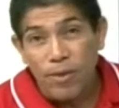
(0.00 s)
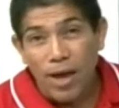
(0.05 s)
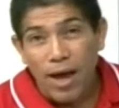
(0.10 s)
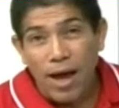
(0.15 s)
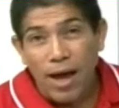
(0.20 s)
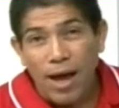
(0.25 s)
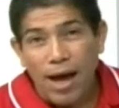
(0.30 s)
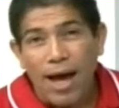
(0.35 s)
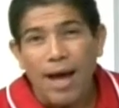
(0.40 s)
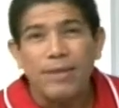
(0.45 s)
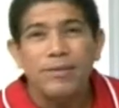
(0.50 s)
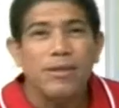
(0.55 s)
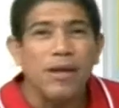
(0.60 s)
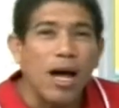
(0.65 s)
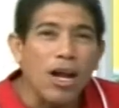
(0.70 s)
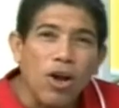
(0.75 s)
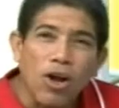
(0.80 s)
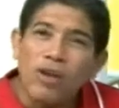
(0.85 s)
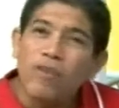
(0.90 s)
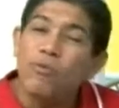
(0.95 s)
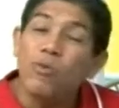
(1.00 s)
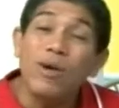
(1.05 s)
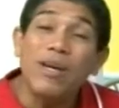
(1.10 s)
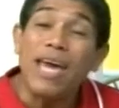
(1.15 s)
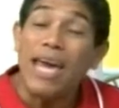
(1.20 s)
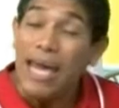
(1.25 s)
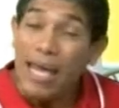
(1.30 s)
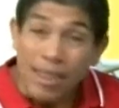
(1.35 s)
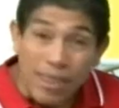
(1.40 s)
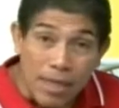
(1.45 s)
and a lot of work
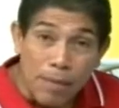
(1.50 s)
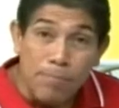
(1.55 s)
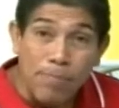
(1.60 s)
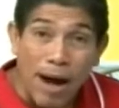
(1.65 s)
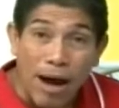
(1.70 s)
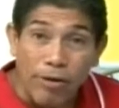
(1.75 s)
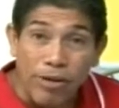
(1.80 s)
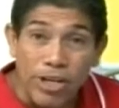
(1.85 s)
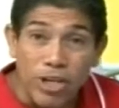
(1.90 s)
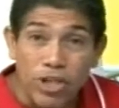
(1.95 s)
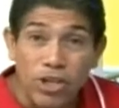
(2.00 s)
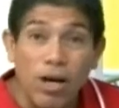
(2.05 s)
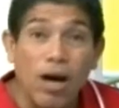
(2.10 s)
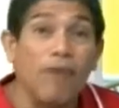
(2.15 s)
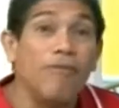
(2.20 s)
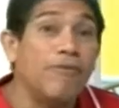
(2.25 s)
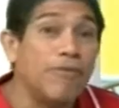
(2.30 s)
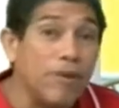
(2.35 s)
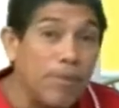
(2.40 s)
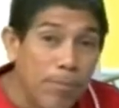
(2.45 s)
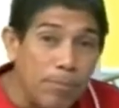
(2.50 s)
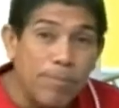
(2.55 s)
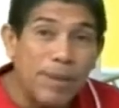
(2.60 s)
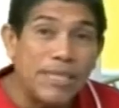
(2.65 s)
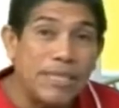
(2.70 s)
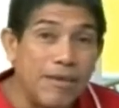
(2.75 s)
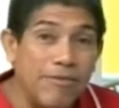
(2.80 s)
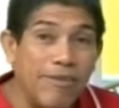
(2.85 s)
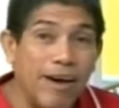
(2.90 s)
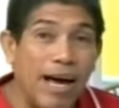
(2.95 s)
in the parish of
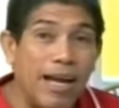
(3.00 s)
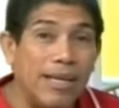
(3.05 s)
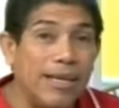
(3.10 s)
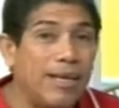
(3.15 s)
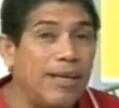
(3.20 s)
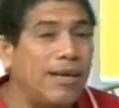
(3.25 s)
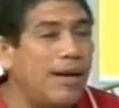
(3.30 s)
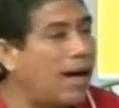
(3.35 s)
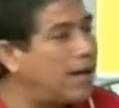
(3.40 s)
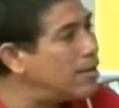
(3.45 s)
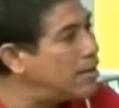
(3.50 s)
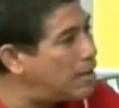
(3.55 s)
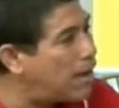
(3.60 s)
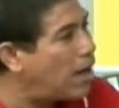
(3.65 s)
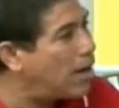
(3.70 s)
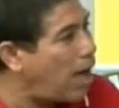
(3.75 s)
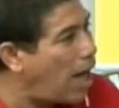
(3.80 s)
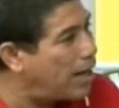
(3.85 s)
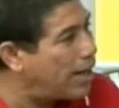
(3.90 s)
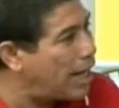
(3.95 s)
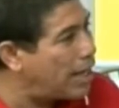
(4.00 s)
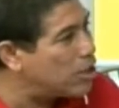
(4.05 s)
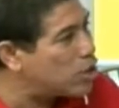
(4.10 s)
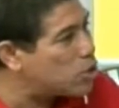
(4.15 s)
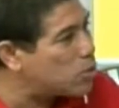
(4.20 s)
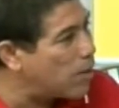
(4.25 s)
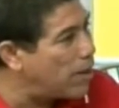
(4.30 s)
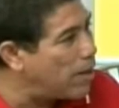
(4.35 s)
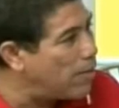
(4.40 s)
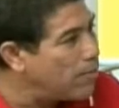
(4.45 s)
Pitty Valley and
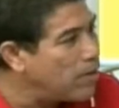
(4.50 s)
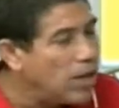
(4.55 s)
elsewhere.